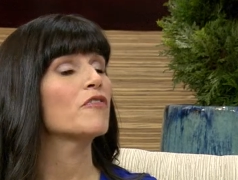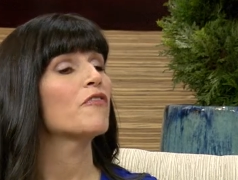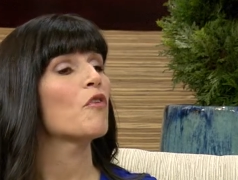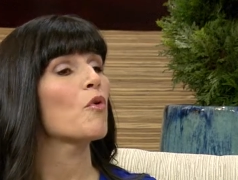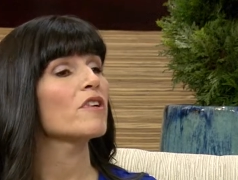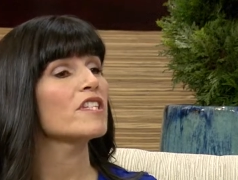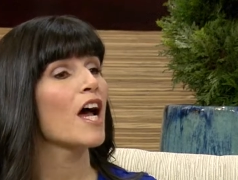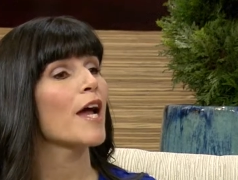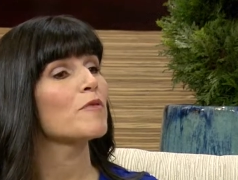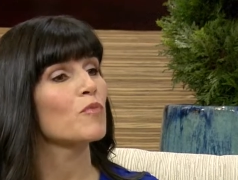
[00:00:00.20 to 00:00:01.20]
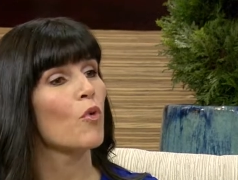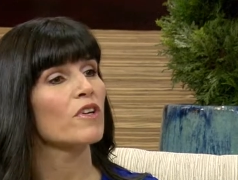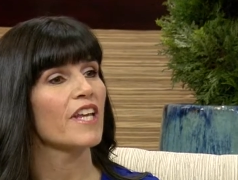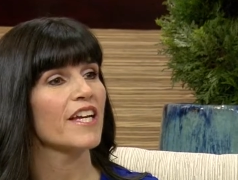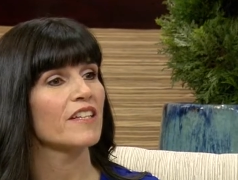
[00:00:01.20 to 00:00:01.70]
4 times
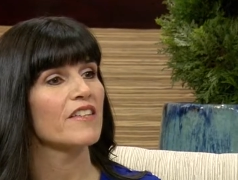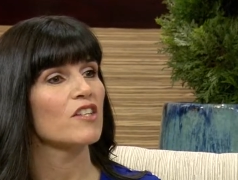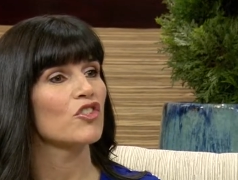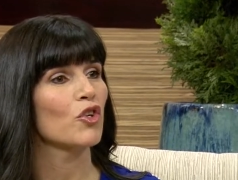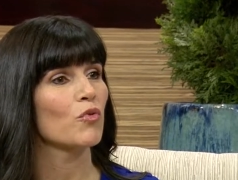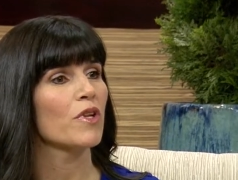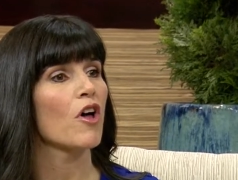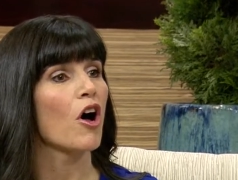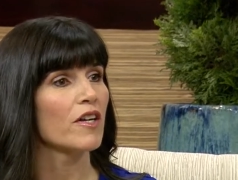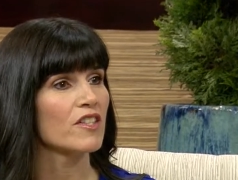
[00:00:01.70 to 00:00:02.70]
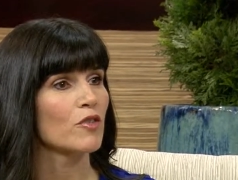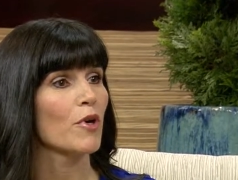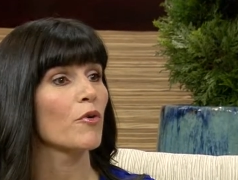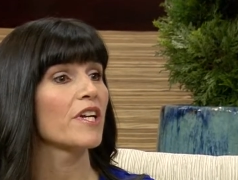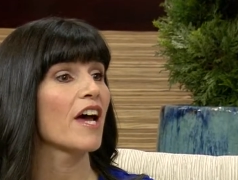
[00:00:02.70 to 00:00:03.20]
more likely that children with autism
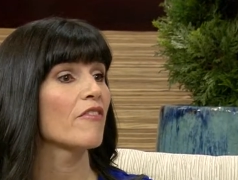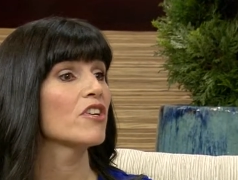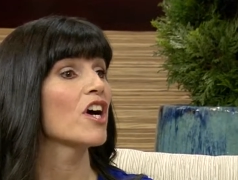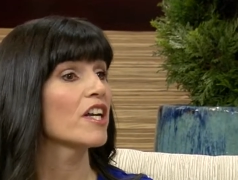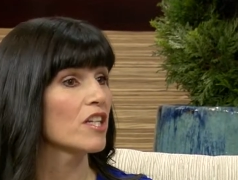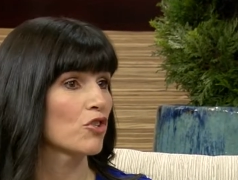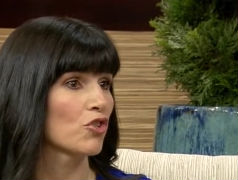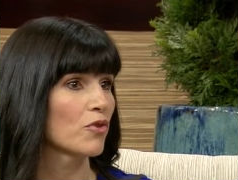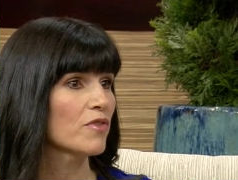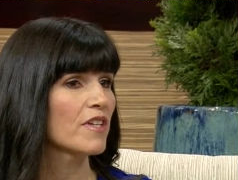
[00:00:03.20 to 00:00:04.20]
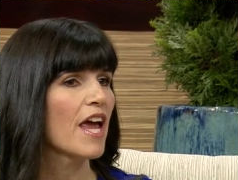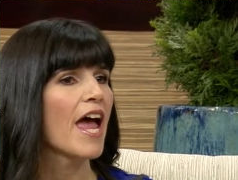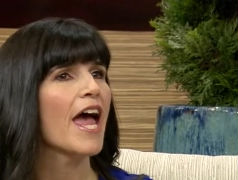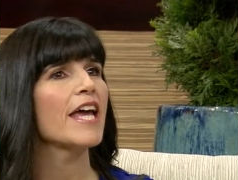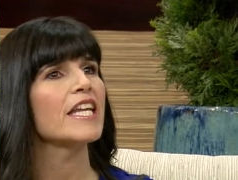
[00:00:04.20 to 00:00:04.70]
are going to have gut issues.
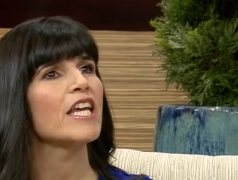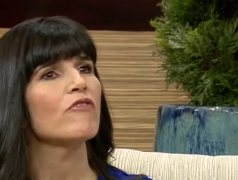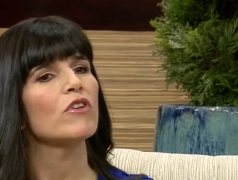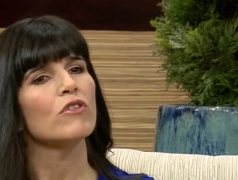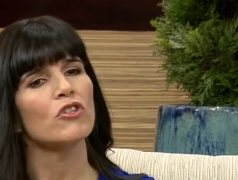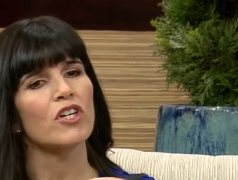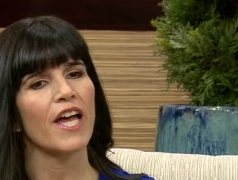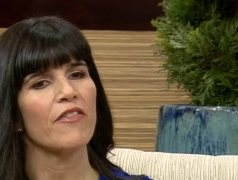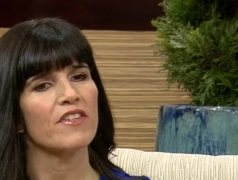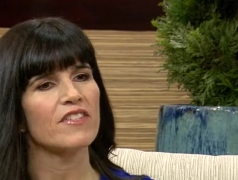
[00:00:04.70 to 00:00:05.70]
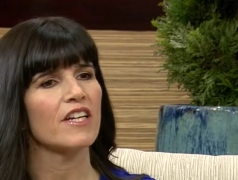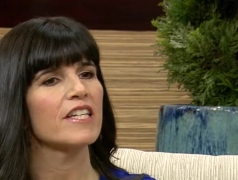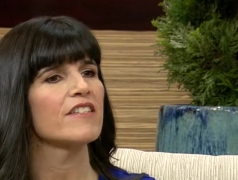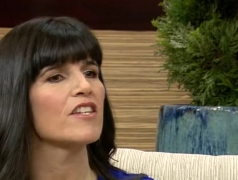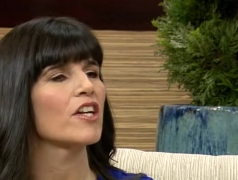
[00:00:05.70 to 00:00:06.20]
And if you look at the
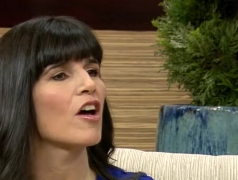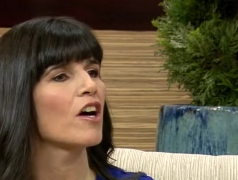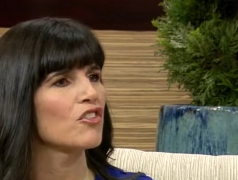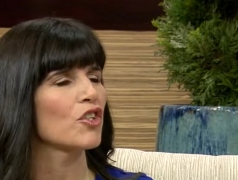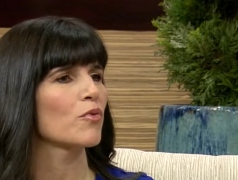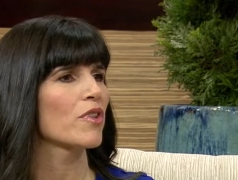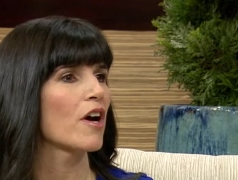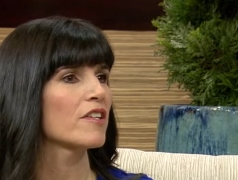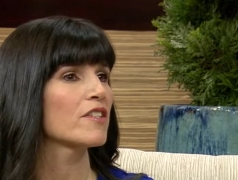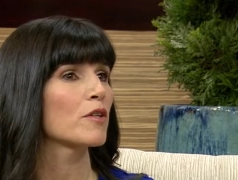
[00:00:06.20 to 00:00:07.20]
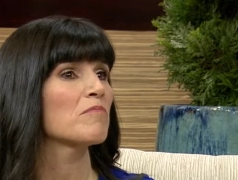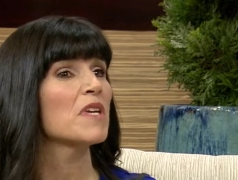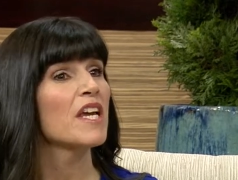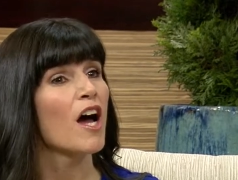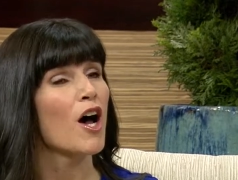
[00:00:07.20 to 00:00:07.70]
studies done on children with autism,
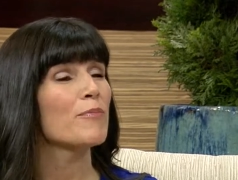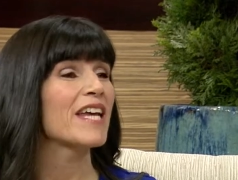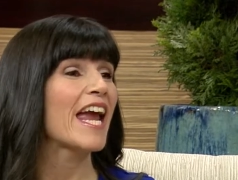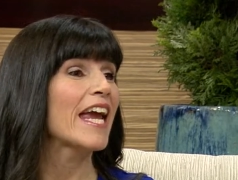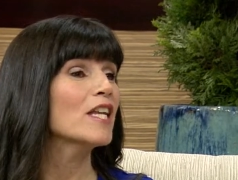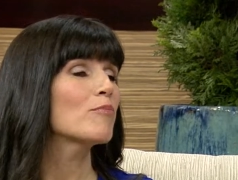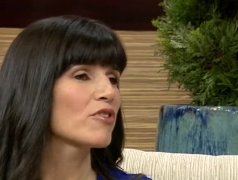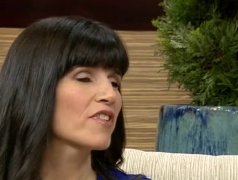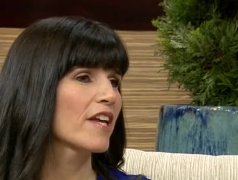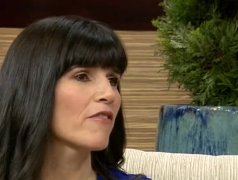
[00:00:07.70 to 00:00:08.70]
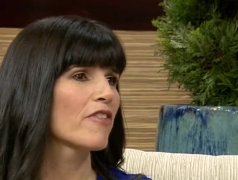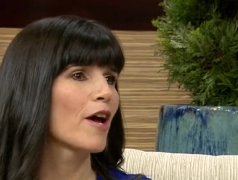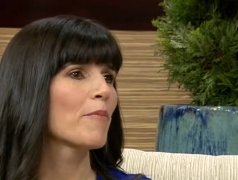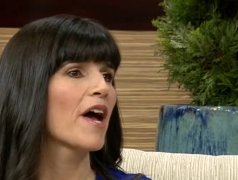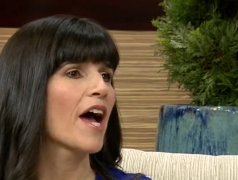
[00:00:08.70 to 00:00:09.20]
up to 80% of
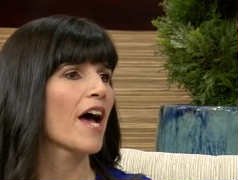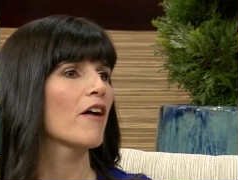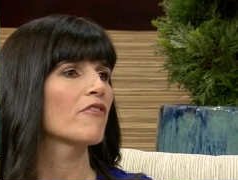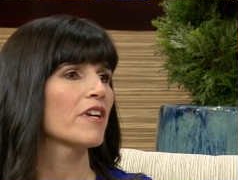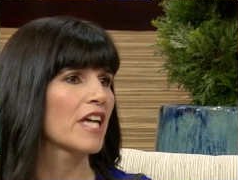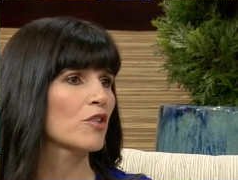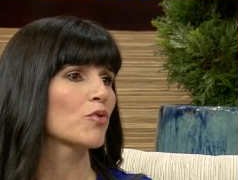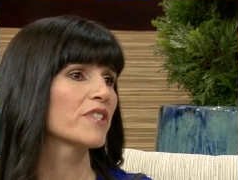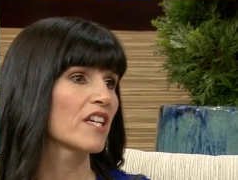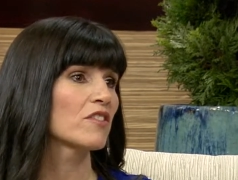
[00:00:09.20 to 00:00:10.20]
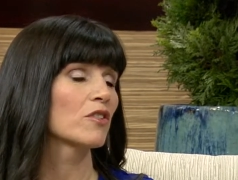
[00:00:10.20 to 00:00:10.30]
them have gastrointestinal